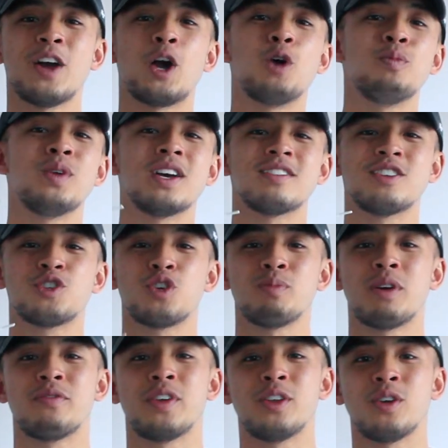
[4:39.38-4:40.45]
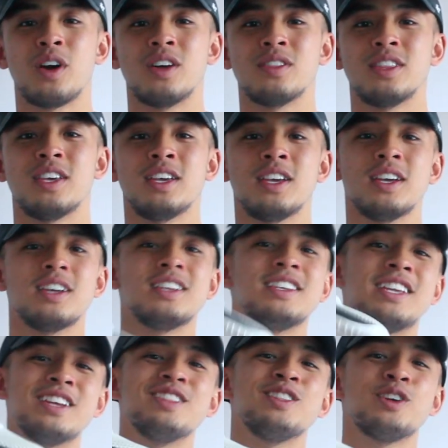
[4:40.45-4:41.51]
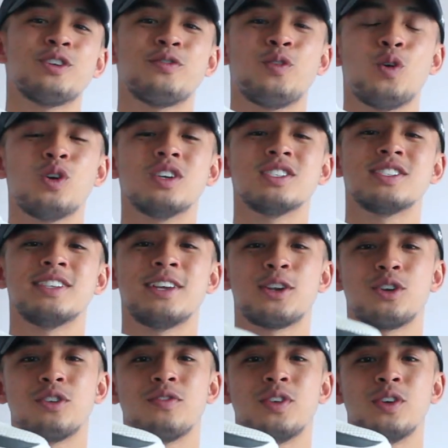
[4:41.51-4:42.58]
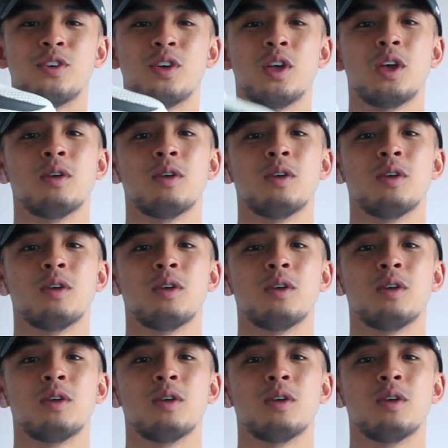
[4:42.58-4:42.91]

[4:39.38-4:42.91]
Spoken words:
it. I hope you guys enjoyed my video on the Lillard 4 sneaker review.